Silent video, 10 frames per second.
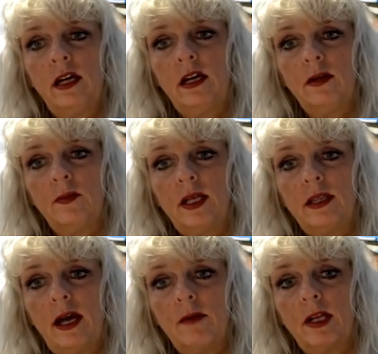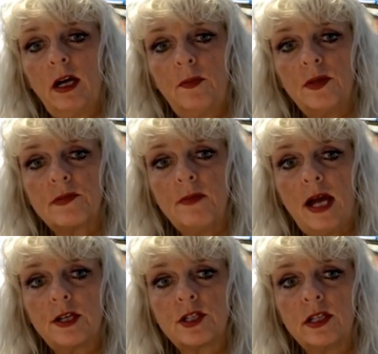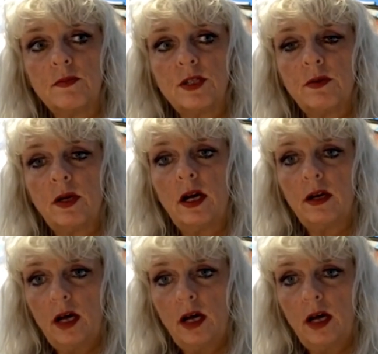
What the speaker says: And that would help us match them to a